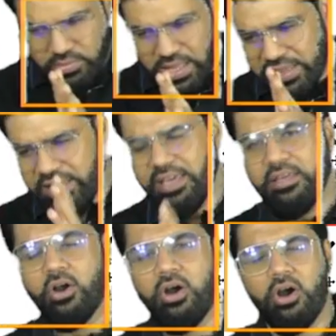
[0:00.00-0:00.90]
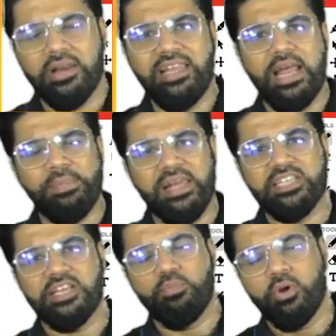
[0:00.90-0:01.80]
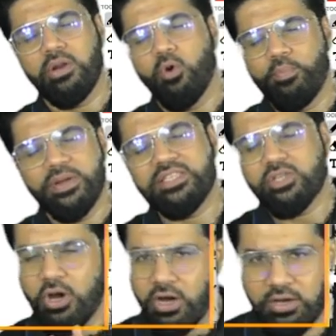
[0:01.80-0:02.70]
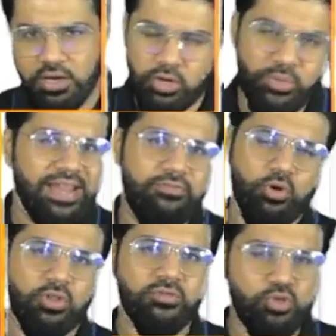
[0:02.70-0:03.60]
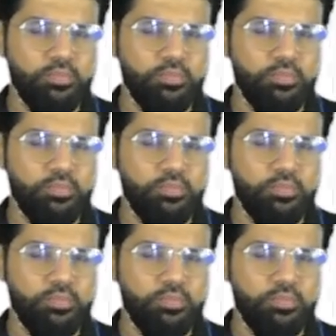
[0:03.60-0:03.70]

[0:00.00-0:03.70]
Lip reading: The online application portal opens on 24th of June